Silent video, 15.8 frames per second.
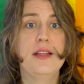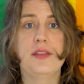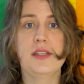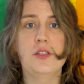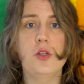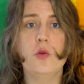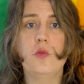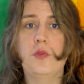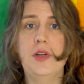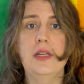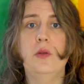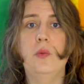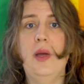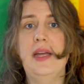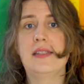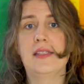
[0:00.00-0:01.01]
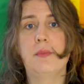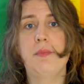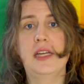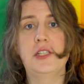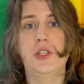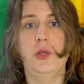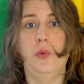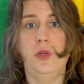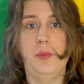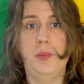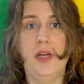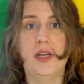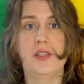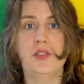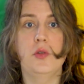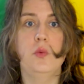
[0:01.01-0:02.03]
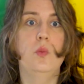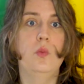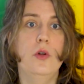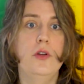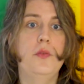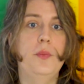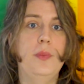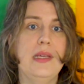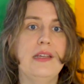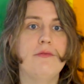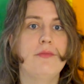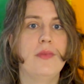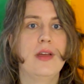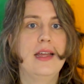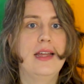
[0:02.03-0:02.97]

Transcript: There's no real way to measure what a person would be